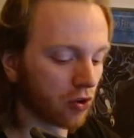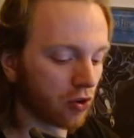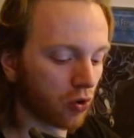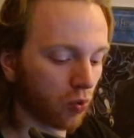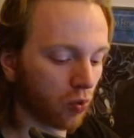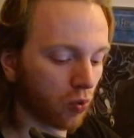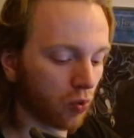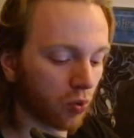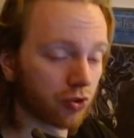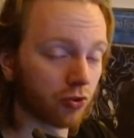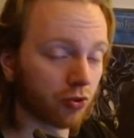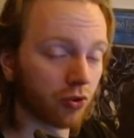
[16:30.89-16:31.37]

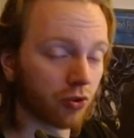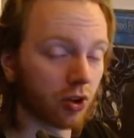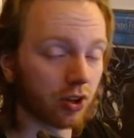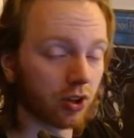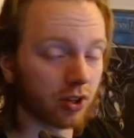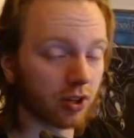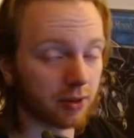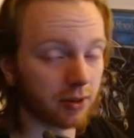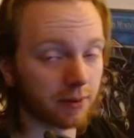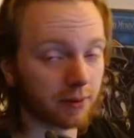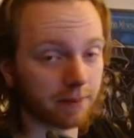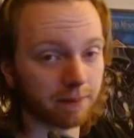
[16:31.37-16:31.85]
what you're
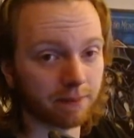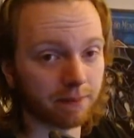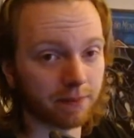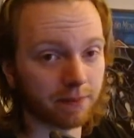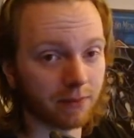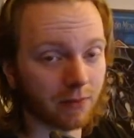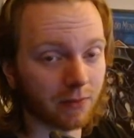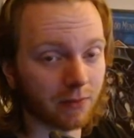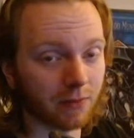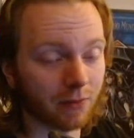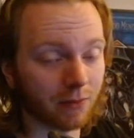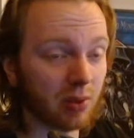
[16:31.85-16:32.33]
gonna
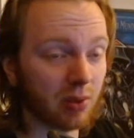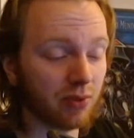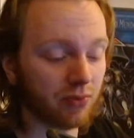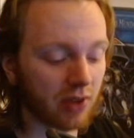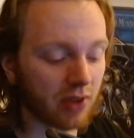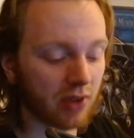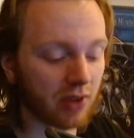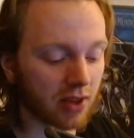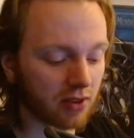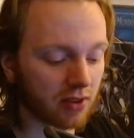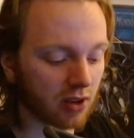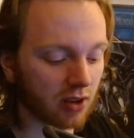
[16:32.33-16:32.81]
be
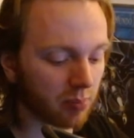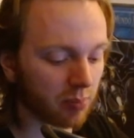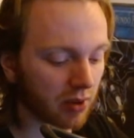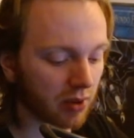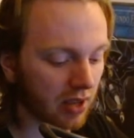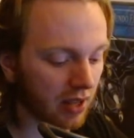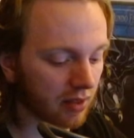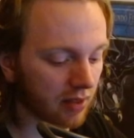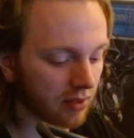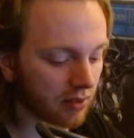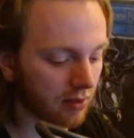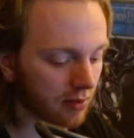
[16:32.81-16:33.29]
facing up
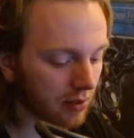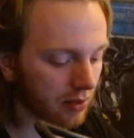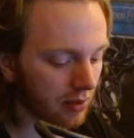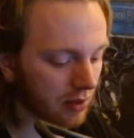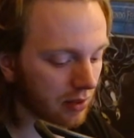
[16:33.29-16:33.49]
against.